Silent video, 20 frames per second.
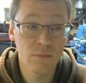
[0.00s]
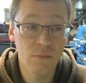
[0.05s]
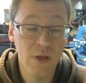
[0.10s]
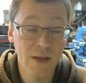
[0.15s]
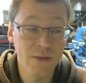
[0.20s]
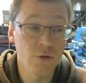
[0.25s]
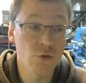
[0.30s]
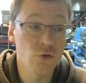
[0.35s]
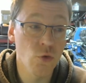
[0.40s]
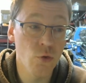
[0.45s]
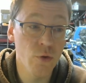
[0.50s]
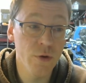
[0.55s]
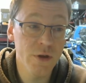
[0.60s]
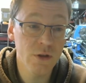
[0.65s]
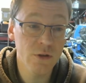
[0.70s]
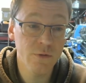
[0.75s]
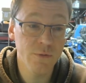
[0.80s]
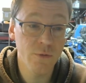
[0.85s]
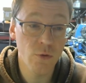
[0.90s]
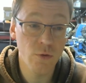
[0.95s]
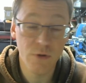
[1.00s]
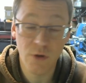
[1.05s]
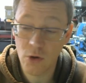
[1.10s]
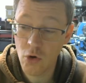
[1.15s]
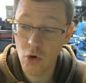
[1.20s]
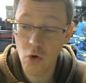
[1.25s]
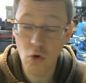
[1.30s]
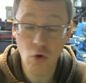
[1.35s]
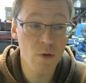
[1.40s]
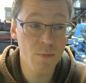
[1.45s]
and the drawings for the
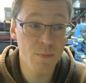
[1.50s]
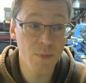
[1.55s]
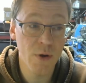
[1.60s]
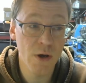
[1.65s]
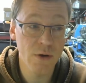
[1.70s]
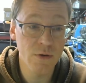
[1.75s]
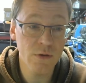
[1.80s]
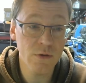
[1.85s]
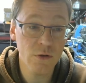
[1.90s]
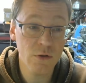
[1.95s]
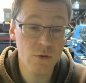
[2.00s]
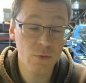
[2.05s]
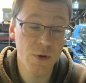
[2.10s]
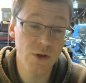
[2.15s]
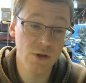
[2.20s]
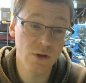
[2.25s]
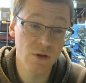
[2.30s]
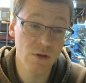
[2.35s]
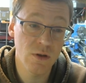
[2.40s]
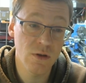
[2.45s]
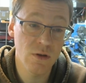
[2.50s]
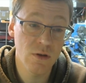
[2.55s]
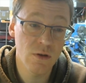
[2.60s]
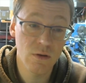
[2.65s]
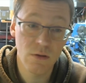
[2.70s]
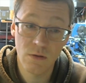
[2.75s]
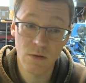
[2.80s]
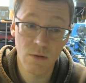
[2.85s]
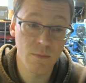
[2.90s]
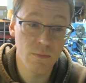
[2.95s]
core components, which are
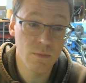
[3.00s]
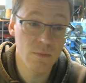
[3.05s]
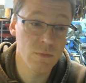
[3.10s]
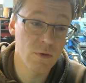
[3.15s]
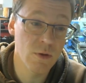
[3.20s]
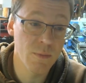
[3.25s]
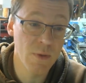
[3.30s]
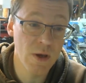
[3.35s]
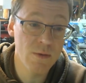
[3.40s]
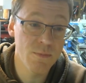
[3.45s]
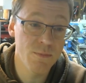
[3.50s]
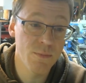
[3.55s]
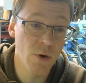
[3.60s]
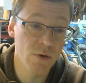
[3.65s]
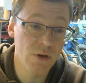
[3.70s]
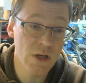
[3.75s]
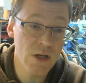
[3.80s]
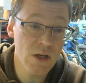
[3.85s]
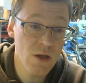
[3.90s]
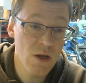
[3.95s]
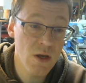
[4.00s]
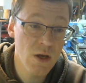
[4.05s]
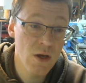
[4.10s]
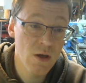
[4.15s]
the main body,